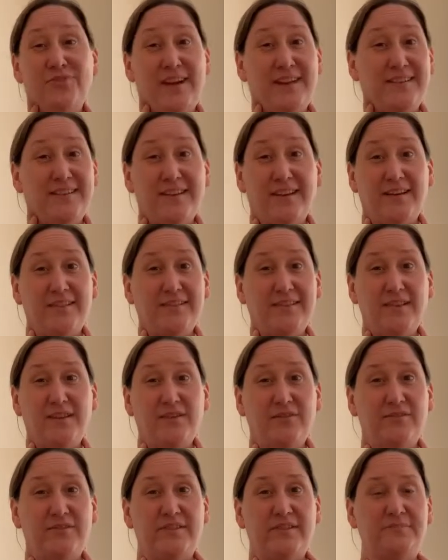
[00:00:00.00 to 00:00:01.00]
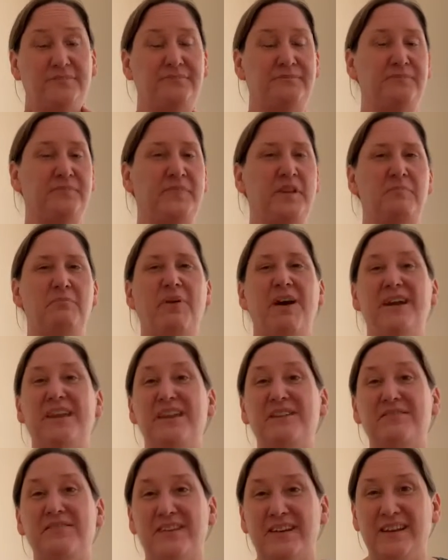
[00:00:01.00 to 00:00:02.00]
great excuse. It might
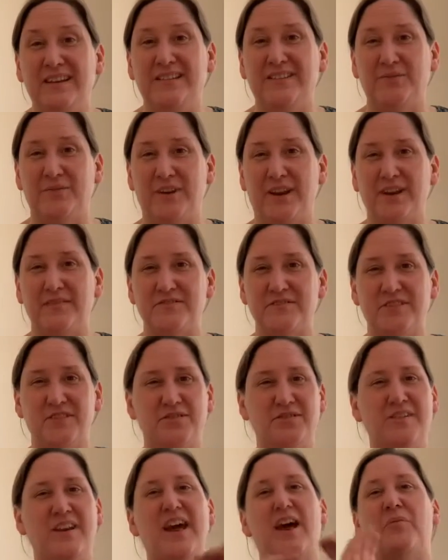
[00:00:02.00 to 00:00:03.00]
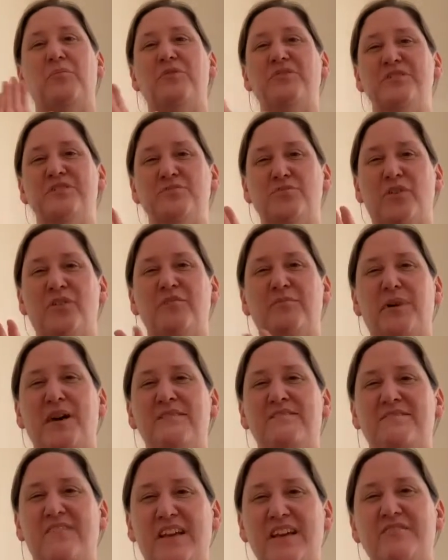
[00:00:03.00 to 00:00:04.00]
even lead to an afternoon nap, which is one of my
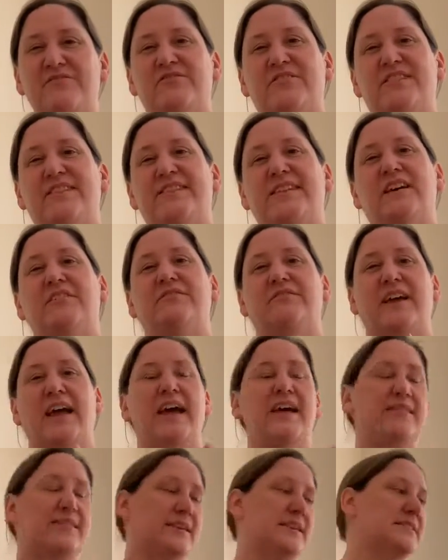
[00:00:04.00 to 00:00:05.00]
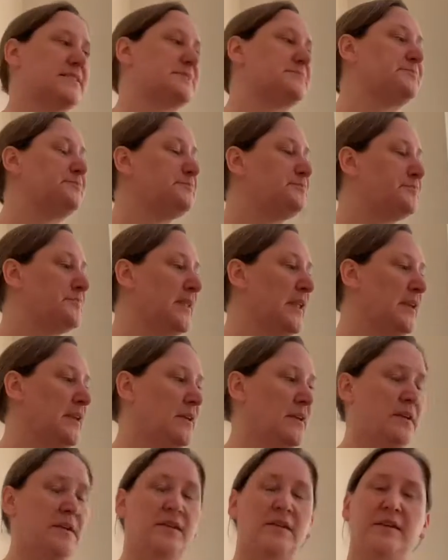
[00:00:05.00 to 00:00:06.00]
favourite self-care things.
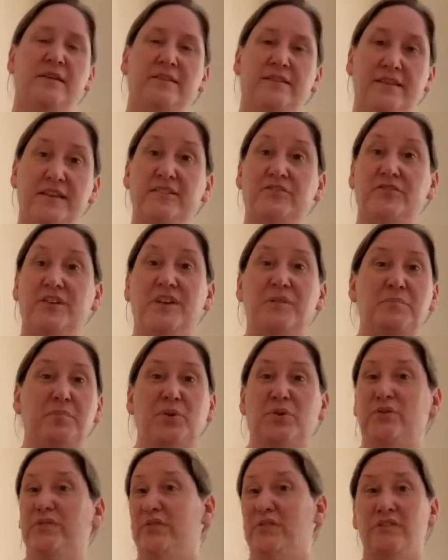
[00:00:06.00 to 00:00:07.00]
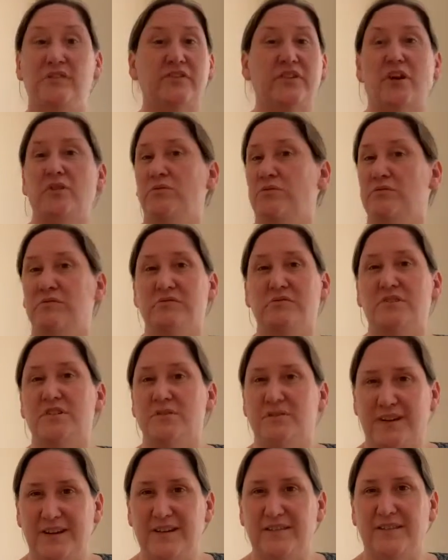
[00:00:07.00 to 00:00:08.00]
So that's really important. Don't
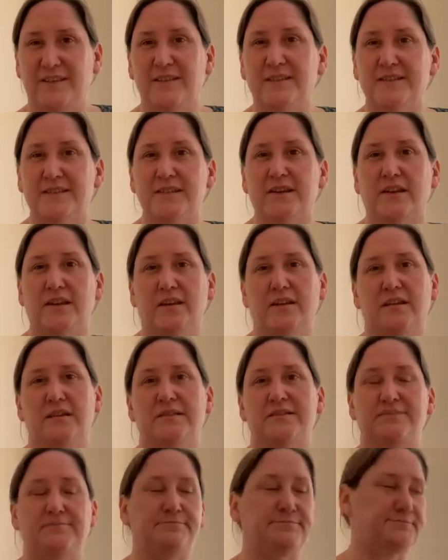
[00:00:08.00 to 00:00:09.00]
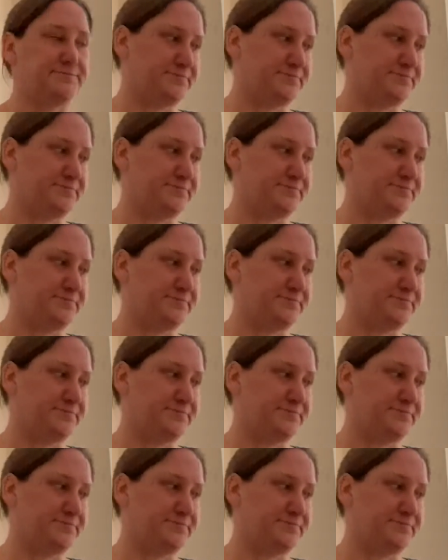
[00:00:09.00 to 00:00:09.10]
do anything that's going to hurt.